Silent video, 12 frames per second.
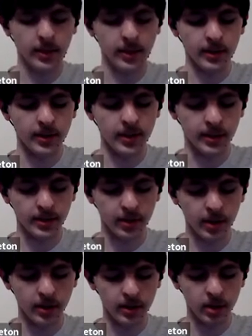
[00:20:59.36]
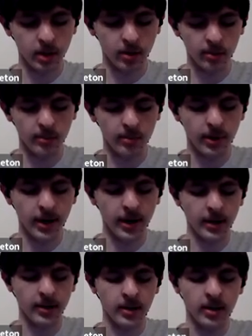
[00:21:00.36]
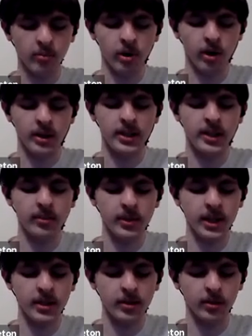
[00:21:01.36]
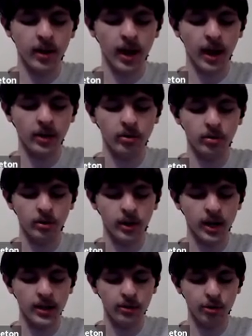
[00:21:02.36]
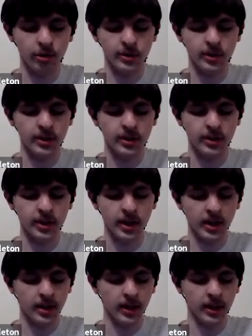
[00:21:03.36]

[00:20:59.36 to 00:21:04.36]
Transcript: this is not determined by proximity to actual light sources